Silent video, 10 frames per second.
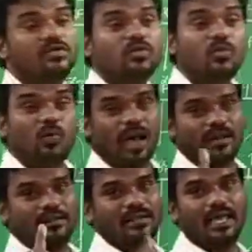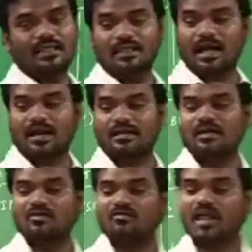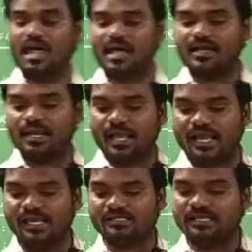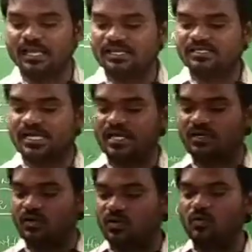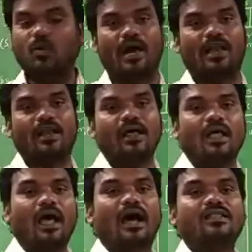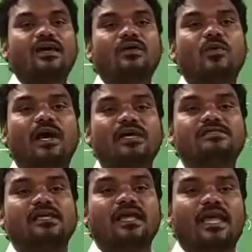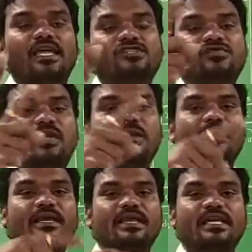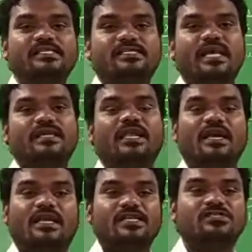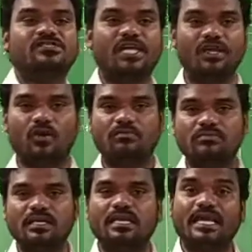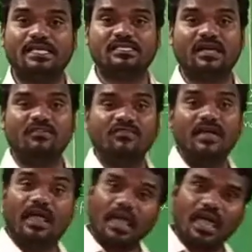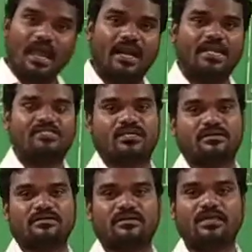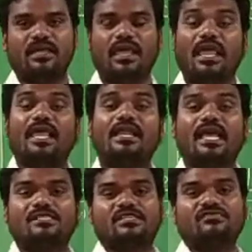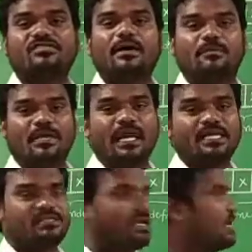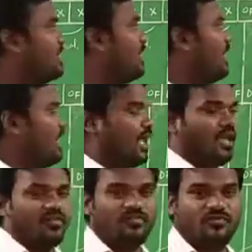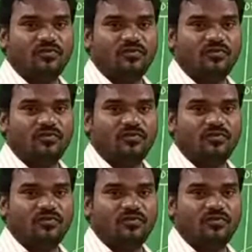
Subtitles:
to 1. Then that flag is set to 1. Otherwise, it will be reset, that is 0 in case of addition. In case of subtraction, if